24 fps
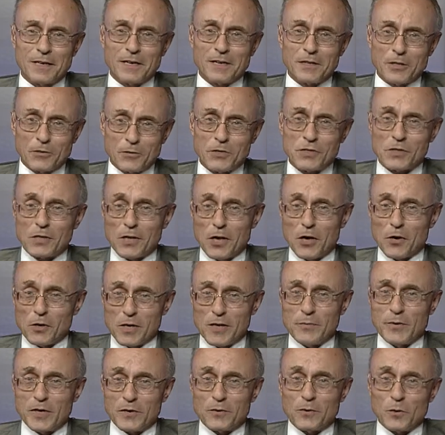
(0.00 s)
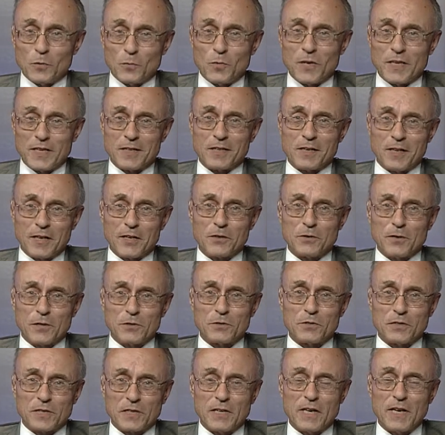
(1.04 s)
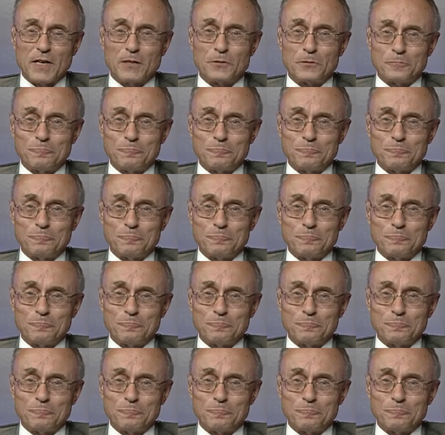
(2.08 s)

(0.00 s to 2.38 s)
there is a lower limit on where they'd like growth to go.